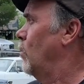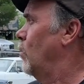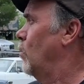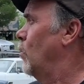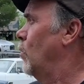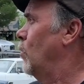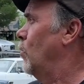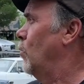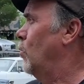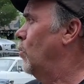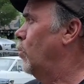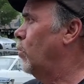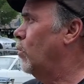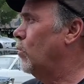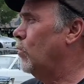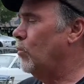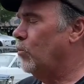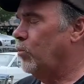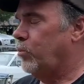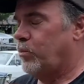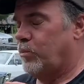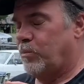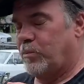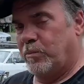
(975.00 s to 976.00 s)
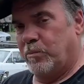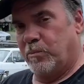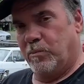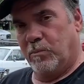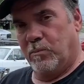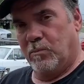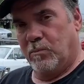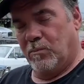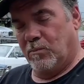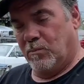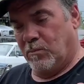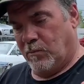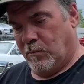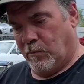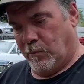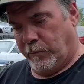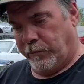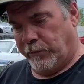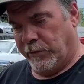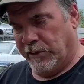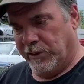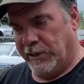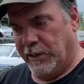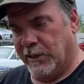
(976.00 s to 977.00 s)
we'll
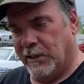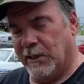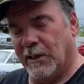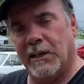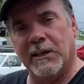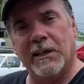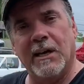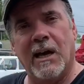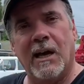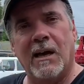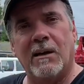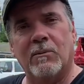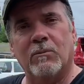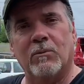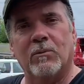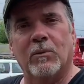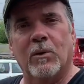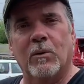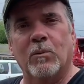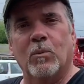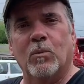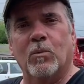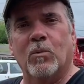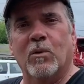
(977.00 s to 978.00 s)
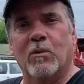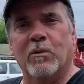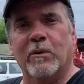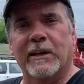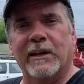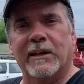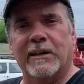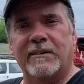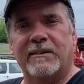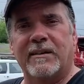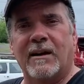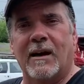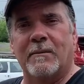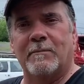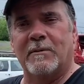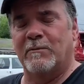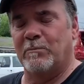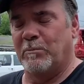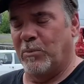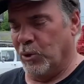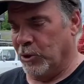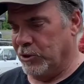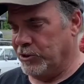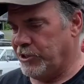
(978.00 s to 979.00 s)
fill you in on that when we get a time. I
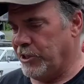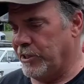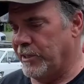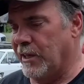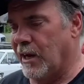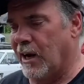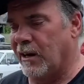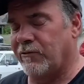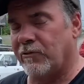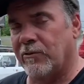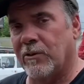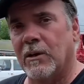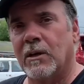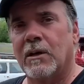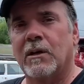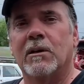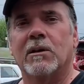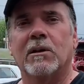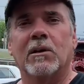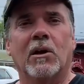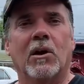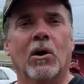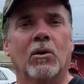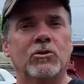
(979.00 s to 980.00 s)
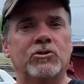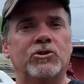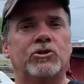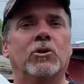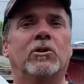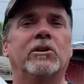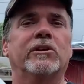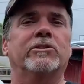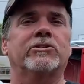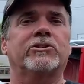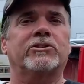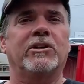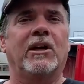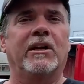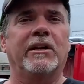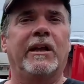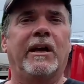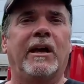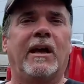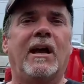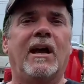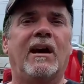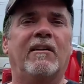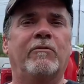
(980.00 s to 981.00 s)
bored you enough. Go enjoy your
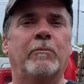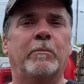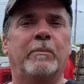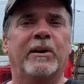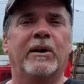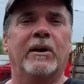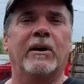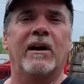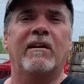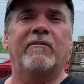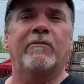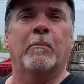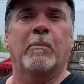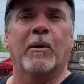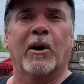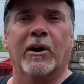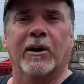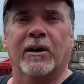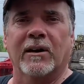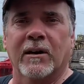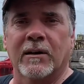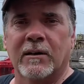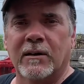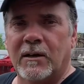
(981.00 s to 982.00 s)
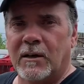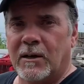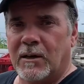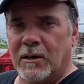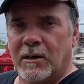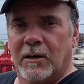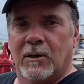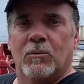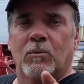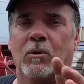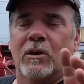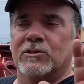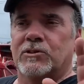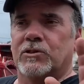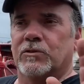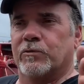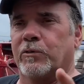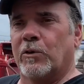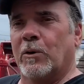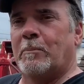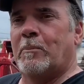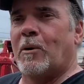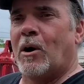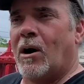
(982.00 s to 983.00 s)
Sunday. Have a beer, have a burger, watch your
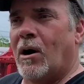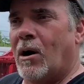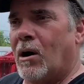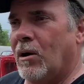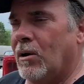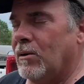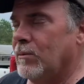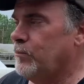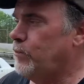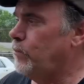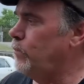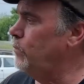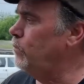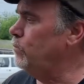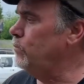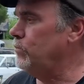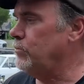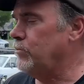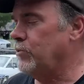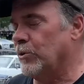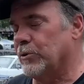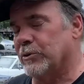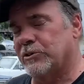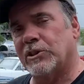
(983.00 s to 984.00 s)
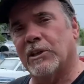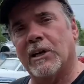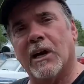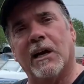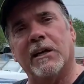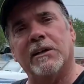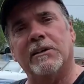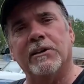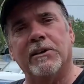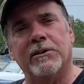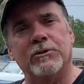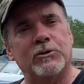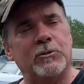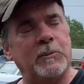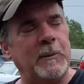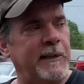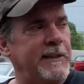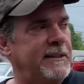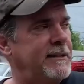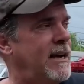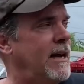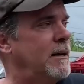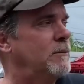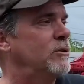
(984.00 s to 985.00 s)
football, do what you got to do,
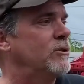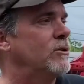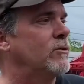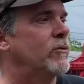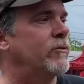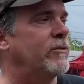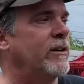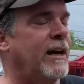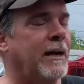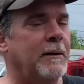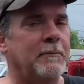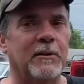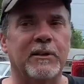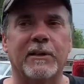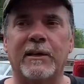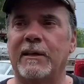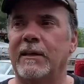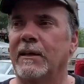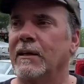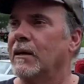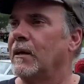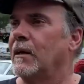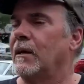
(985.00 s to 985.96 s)
spend time with your family.